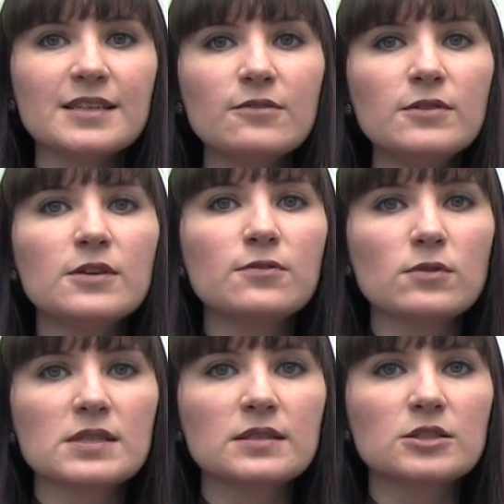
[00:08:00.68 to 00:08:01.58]
even if it
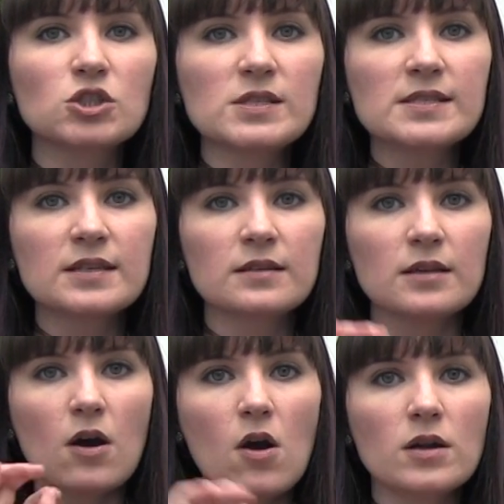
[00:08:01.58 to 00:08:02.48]
was
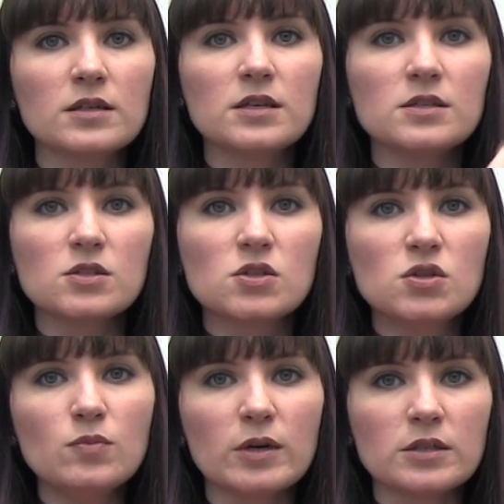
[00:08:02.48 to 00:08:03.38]
logistically on
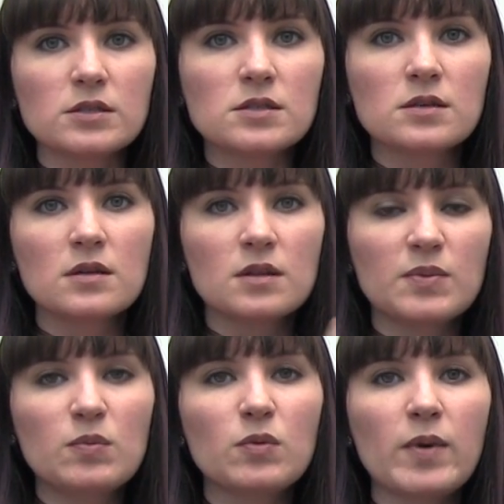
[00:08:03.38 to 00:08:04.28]
consumers, the
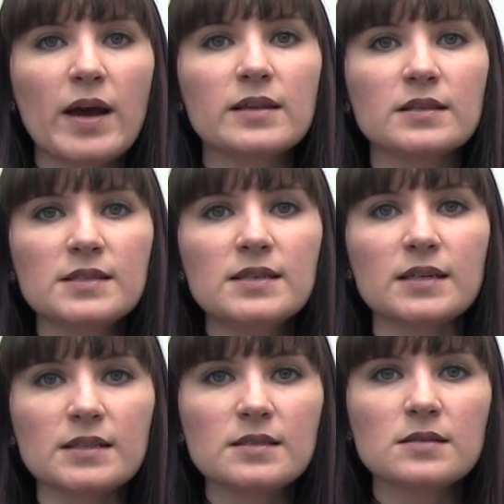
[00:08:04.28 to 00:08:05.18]
people buying the
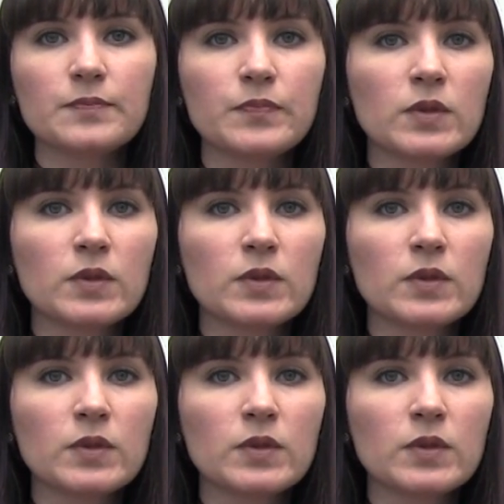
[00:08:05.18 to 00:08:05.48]
tickets,